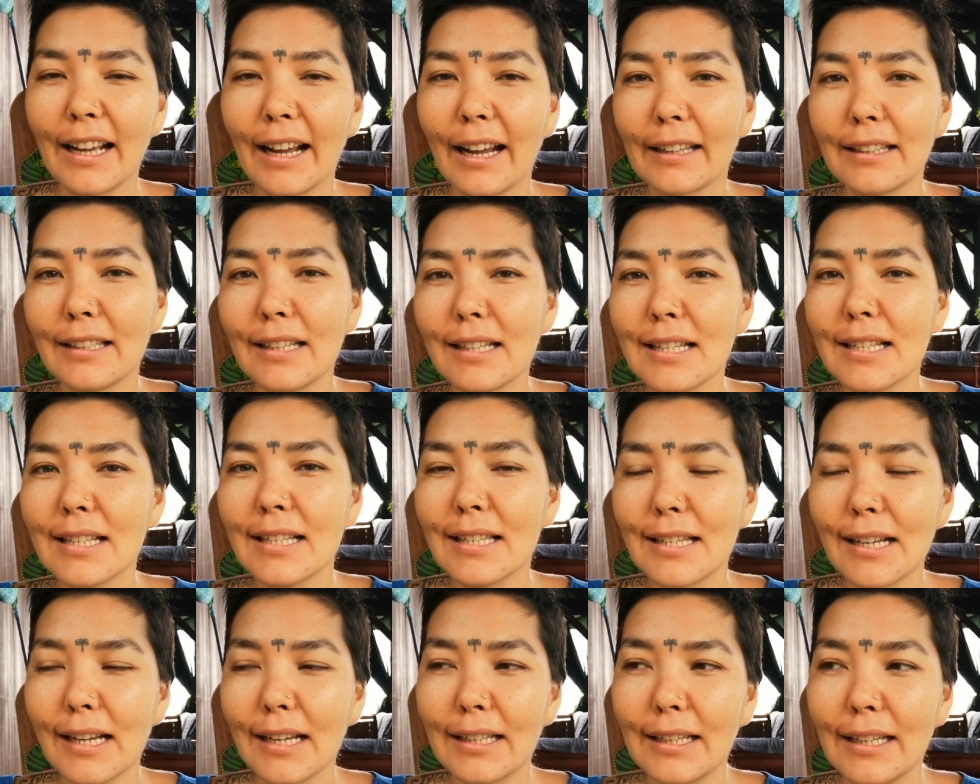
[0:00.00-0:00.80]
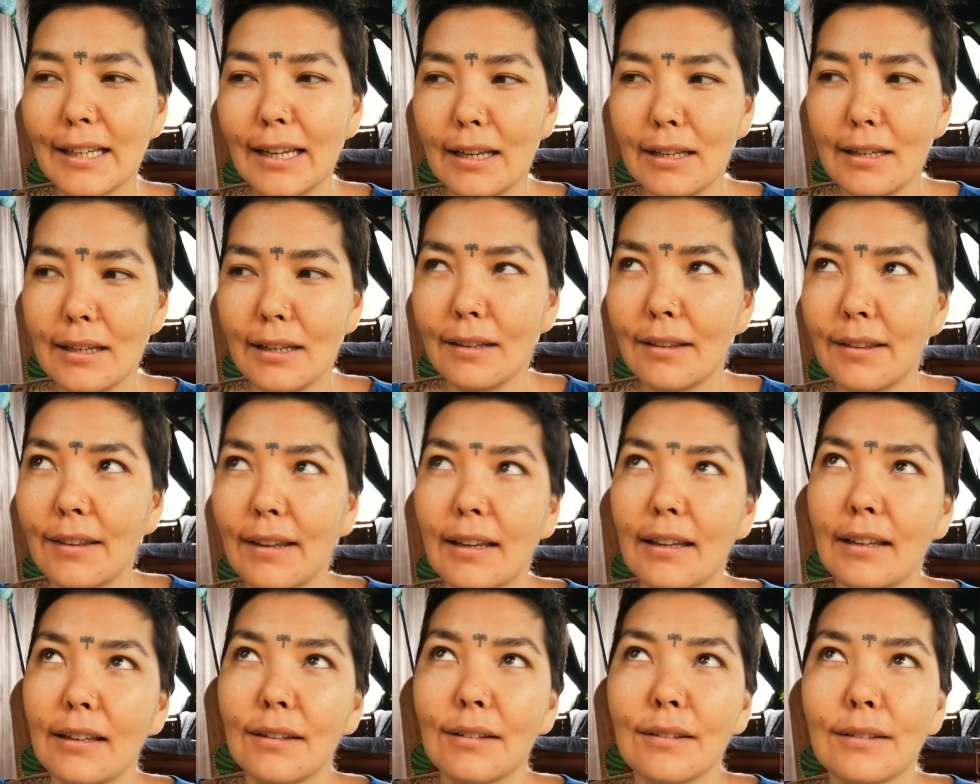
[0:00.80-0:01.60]
I didn't study
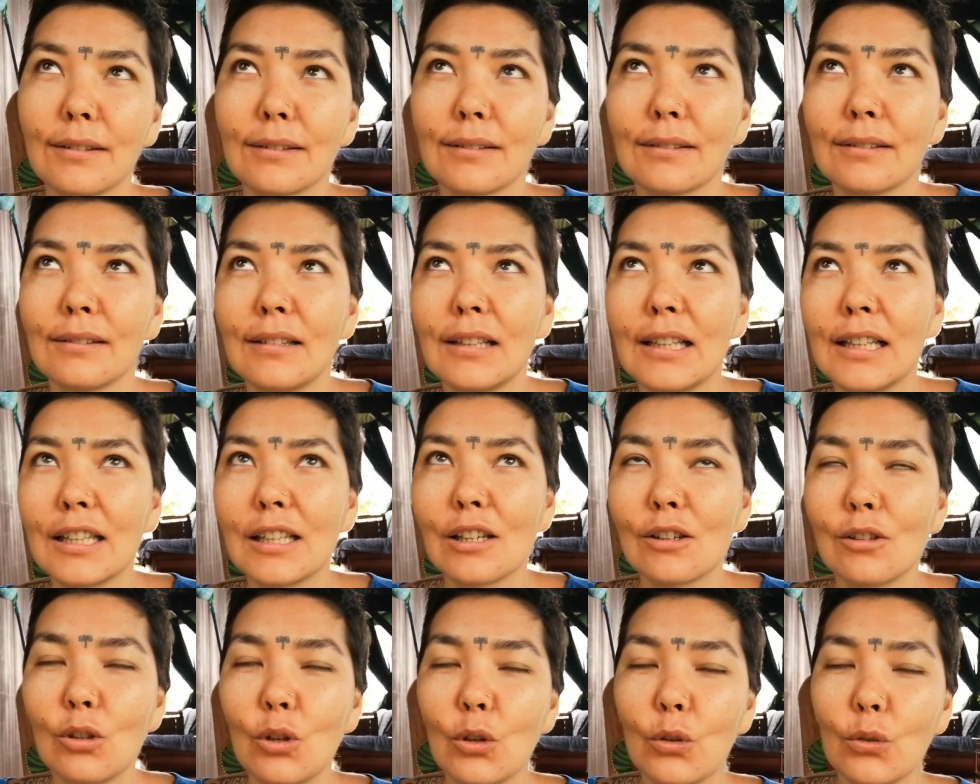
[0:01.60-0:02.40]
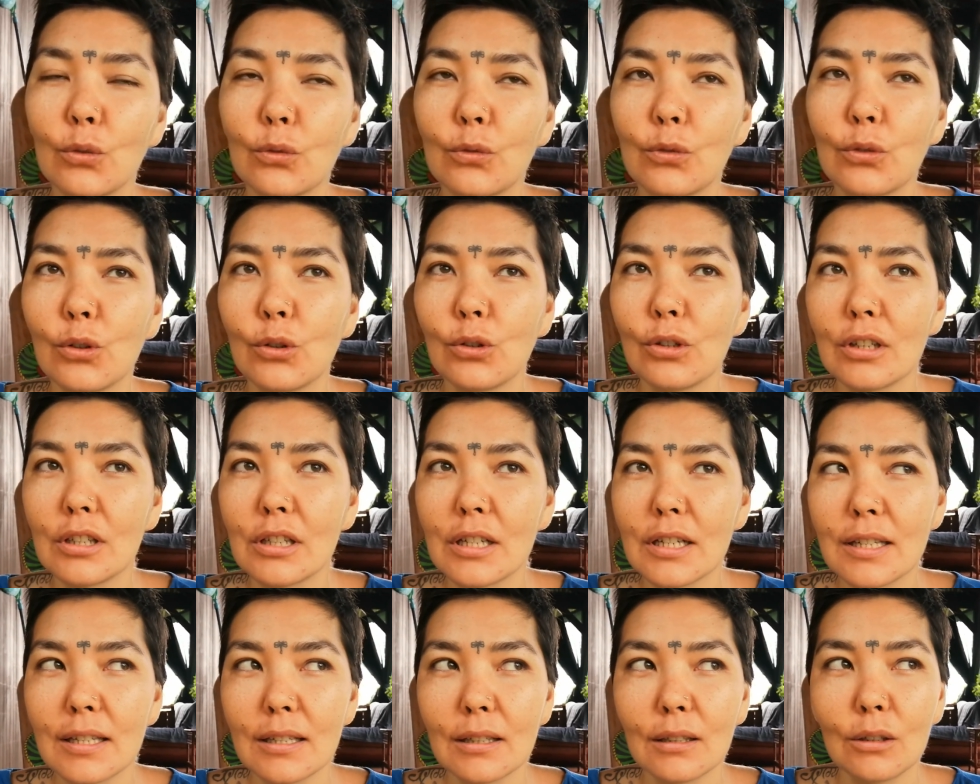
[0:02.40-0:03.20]
anything. A few
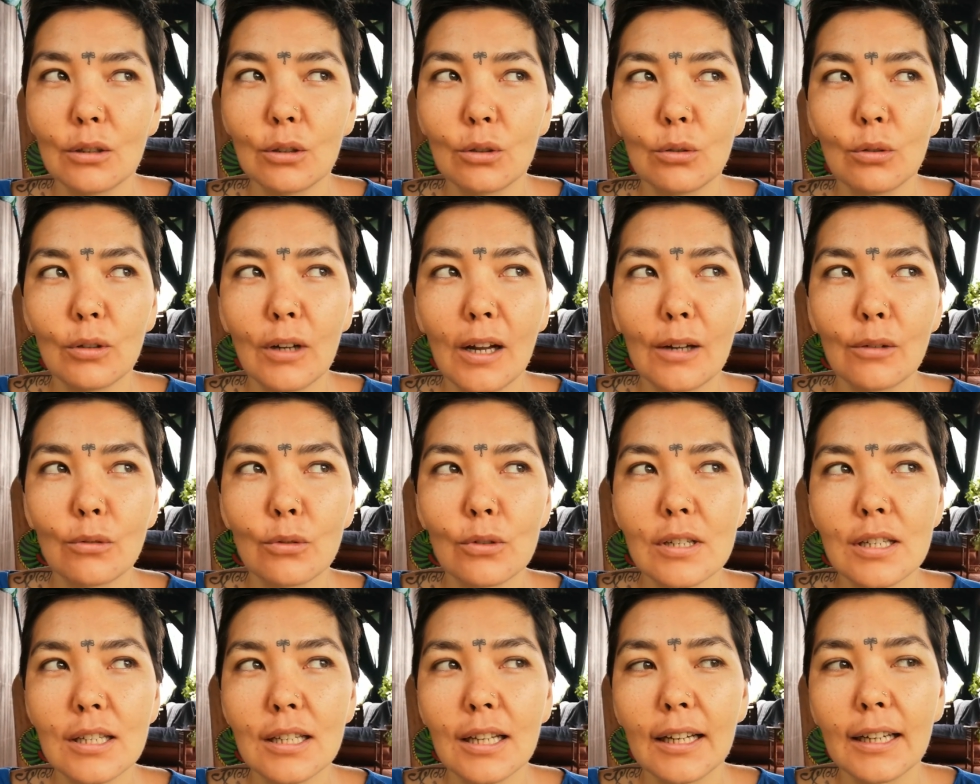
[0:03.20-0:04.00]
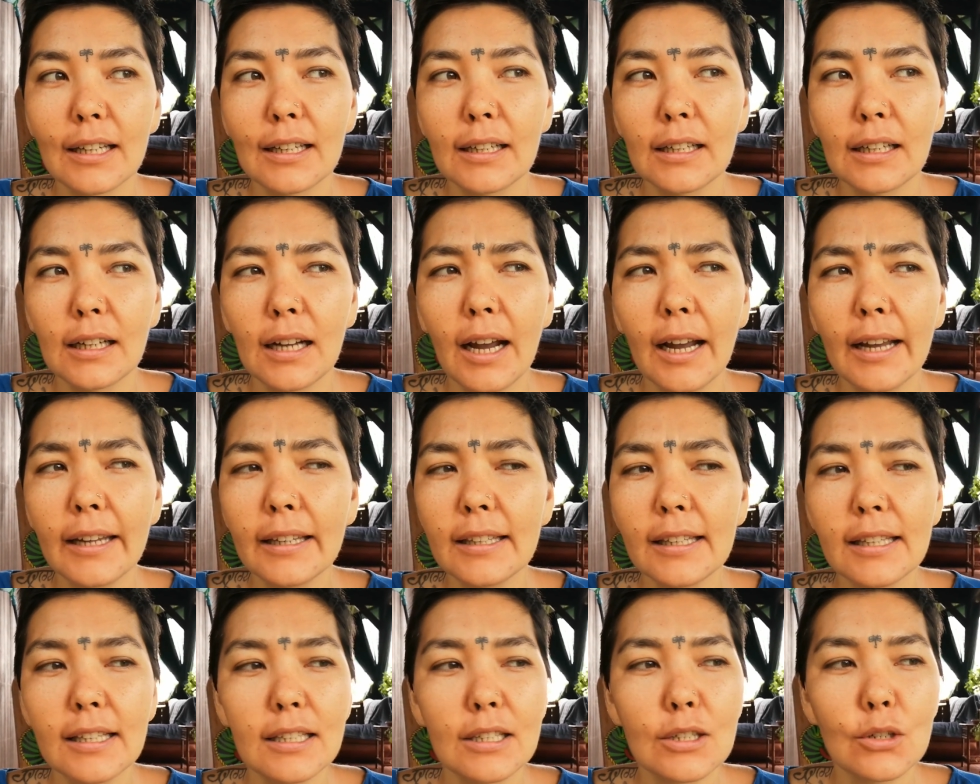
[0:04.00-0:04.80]
years ago, I was like, I
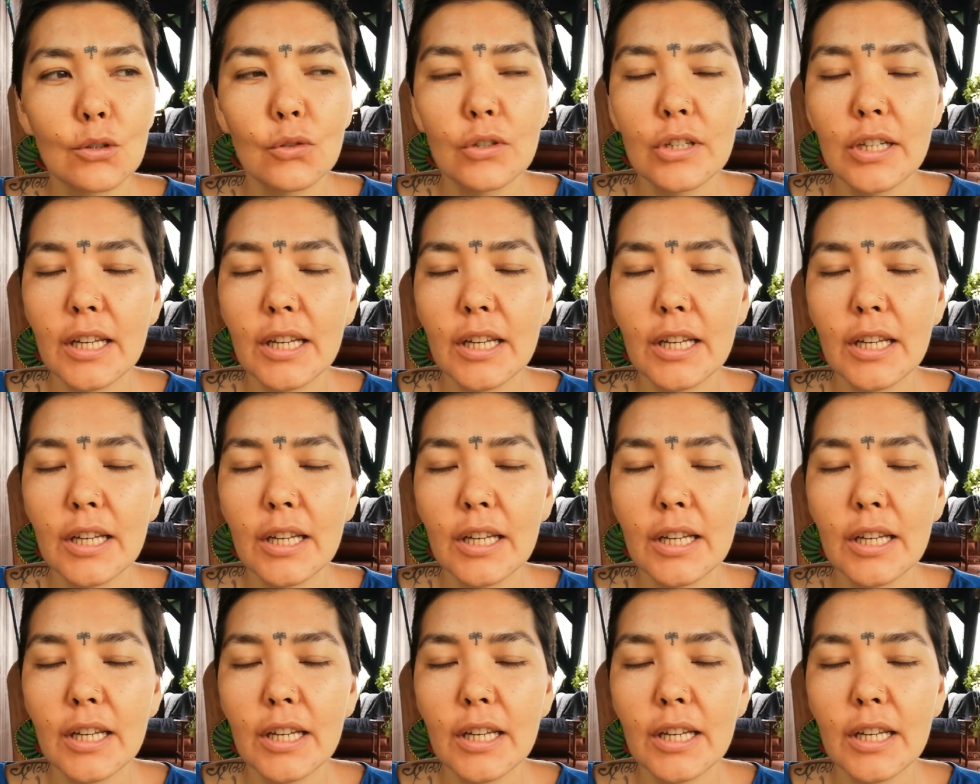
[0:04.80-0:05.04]
need to